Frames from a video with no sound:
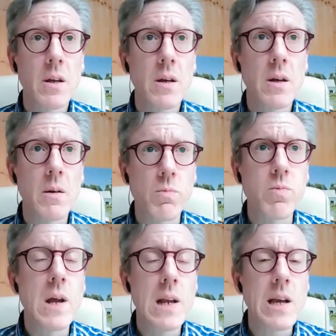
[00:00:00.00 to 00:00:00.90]

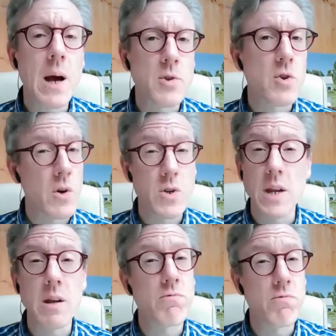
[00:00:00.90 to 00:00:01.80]
really comes across, and it
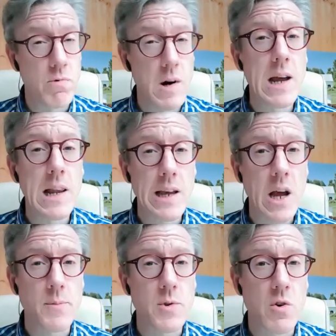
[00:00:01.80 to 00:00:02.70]
really
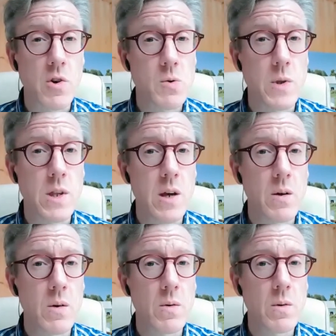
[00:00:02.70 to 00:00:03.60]
comes across with
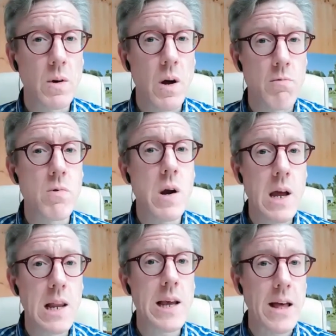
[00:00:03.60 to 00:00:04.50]
you. I
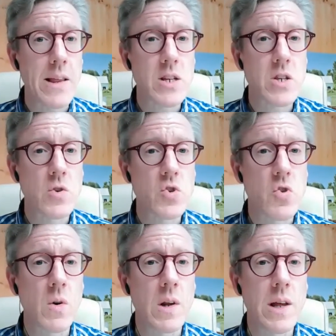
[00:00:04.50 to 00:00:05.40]
really get that so
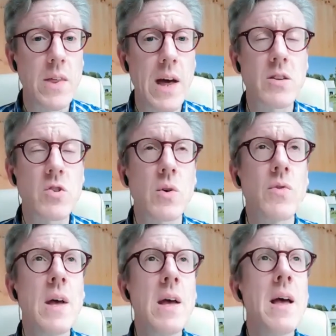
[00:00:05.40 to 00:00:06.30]
strongly. That sort of
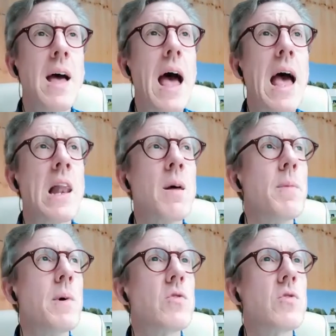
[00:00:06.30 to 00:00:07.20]

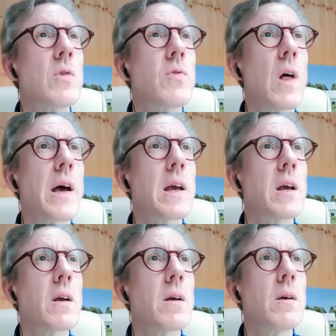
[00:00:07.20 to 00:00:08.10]
element of like,
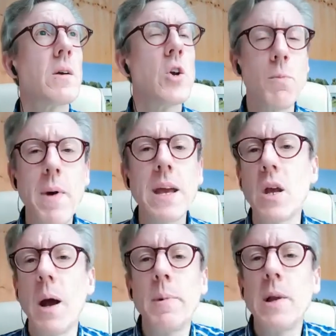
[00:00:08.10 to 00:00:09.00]

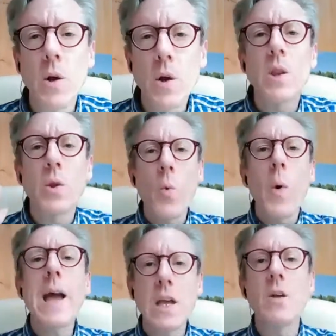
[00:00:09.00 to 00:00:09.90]
look at the
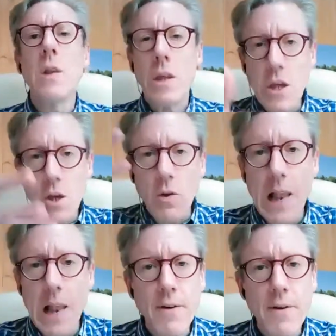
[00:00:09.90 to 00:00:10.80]
way you
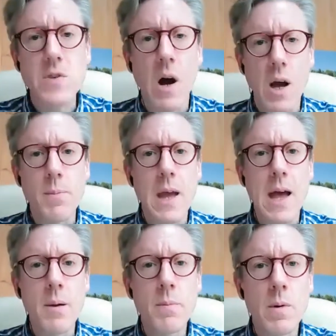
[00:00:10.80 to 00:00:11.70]
left
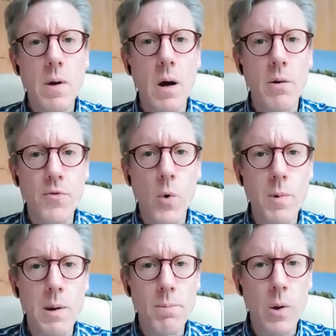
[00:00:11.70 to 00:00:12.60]
IBM, our former
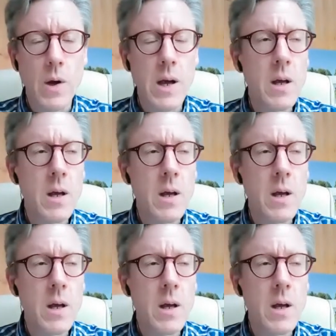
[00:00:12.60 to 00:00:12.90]
employer.